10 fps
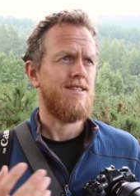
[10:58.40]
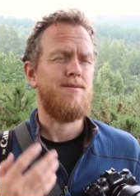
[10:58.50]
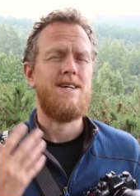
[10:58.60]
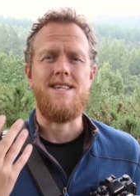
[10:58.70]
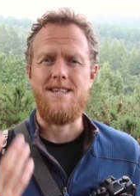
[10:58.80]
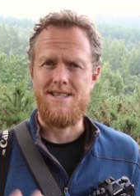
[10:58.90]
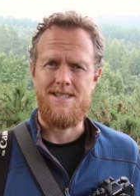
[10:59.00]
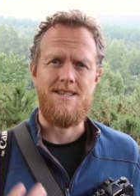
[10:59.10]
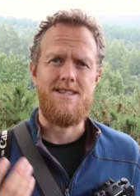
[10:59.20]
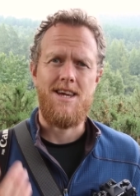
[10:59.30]
make it
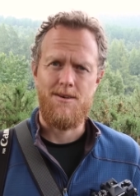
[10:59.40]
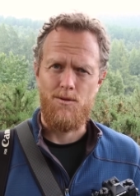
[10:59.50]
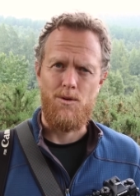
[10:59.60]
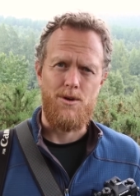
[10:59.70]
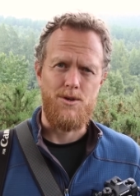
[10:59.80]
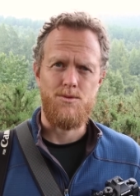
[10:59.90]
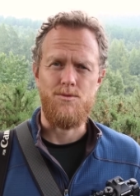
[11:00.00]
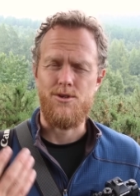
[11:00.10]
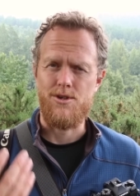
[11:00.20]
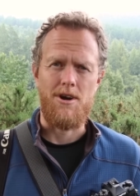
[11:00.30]
easy to take photos
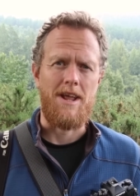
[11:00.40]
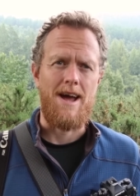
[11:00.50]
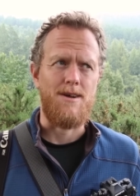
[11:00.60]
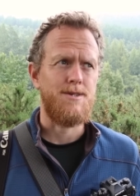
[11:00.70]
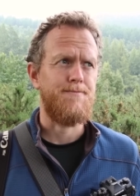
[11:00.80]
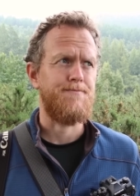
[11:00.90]
when you're starting out.